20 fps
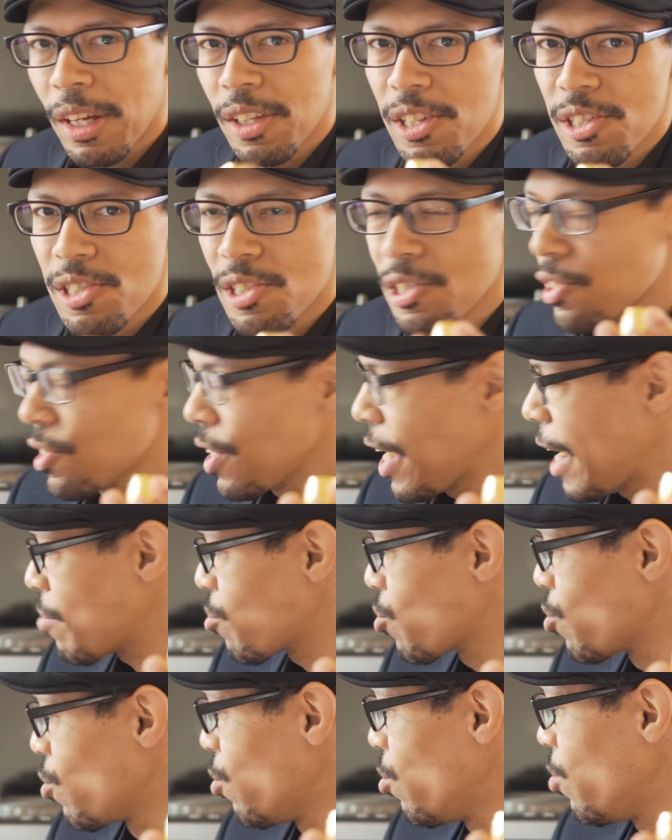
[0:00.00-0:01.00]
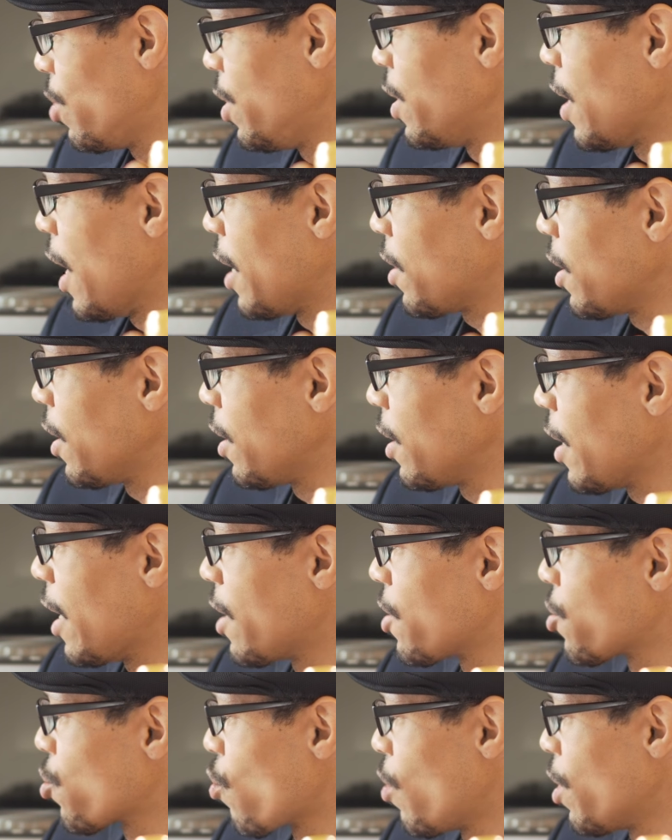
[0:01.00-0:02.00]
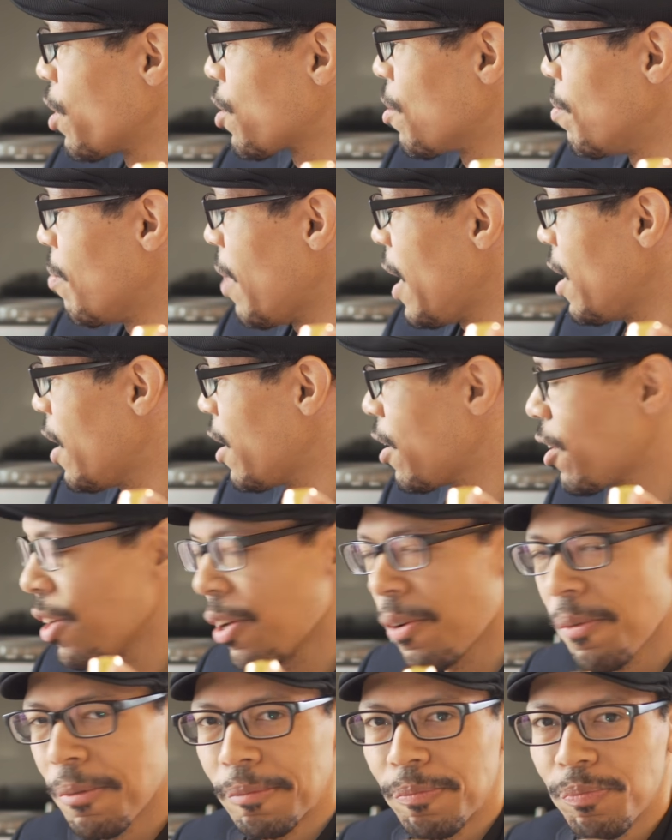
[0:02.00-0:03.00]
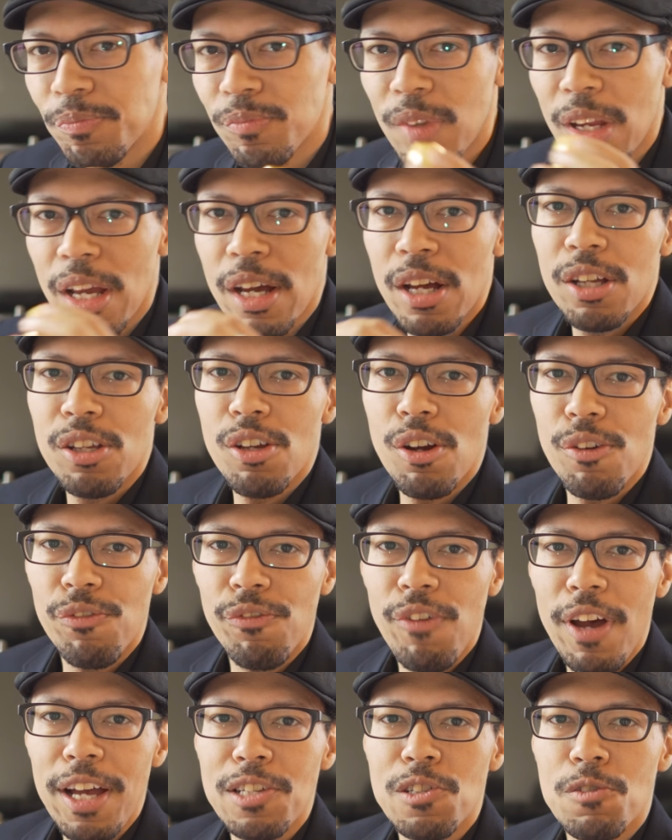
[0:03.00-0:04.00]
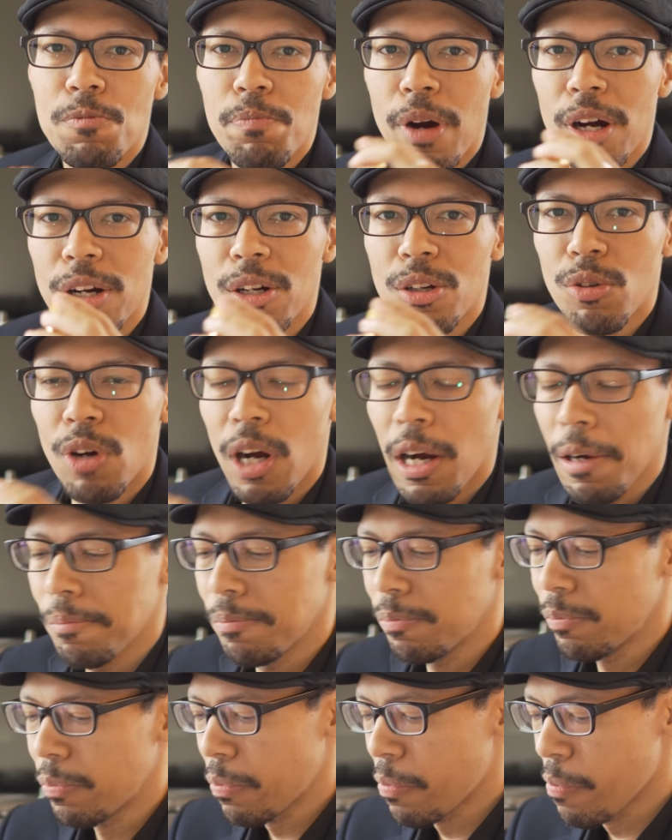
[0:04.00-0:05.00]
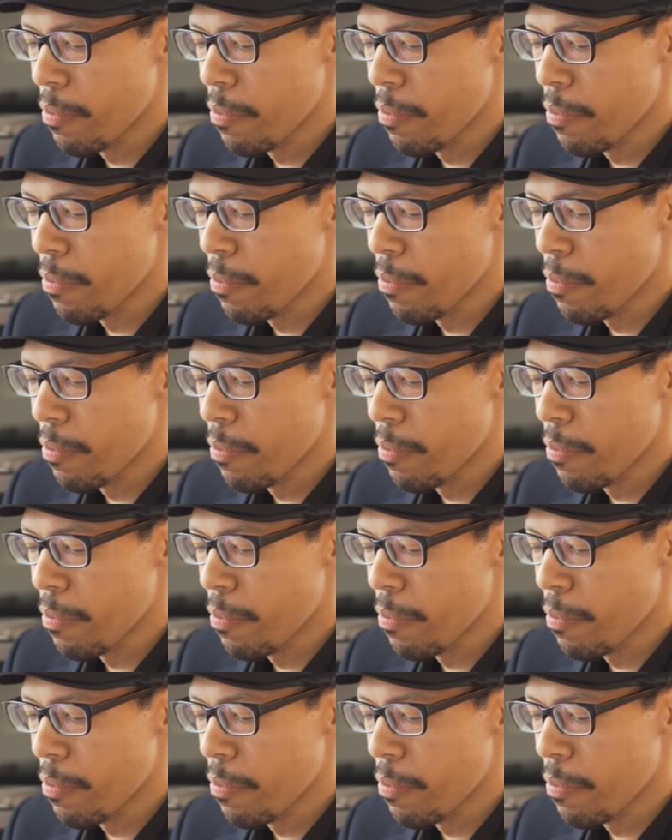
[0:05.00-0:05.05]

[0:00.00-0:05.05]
This is absolutely nothing that is going to make your face pucker up